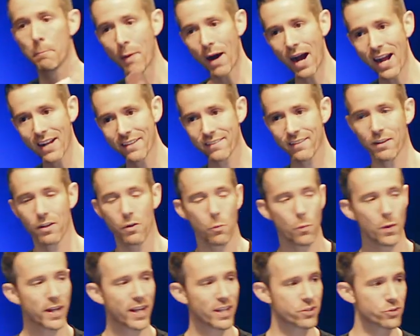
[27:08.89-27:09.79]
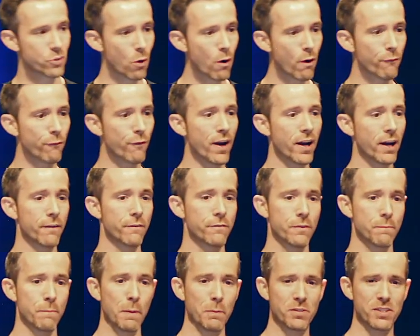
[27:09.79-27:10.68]
But we get so afraid
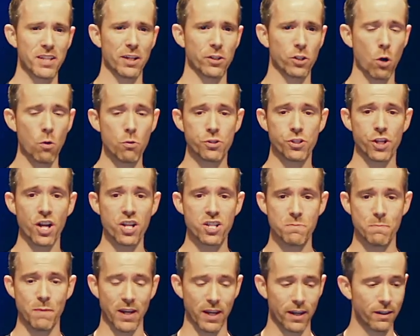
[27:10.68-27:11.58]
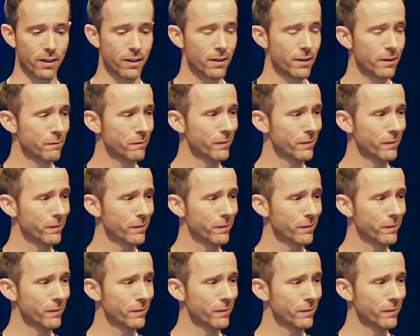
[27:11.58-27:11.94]
of people saying, don't judge me.